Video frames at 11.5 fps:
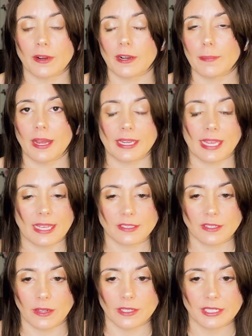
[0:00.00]
Her
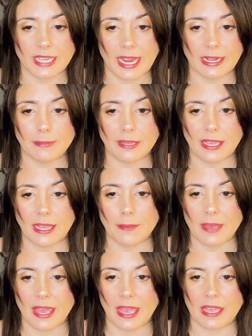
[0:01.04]
podcast, Call Her Daddy,
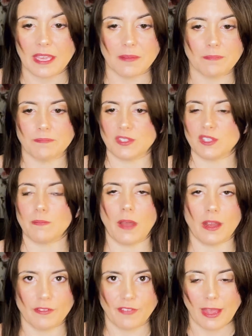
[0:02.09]
became a
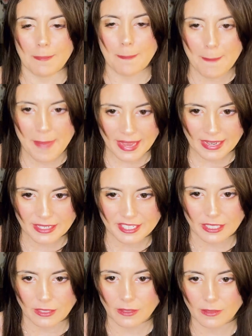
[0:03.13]
Spotify mega
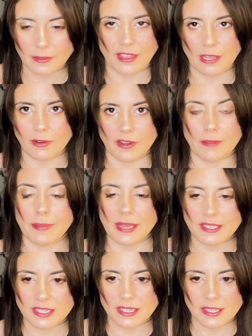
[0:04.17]
deal, I think one of the
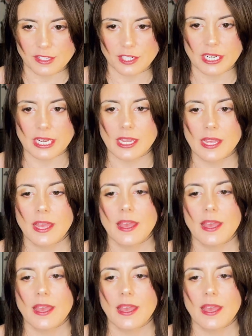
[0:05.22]
biggest in history.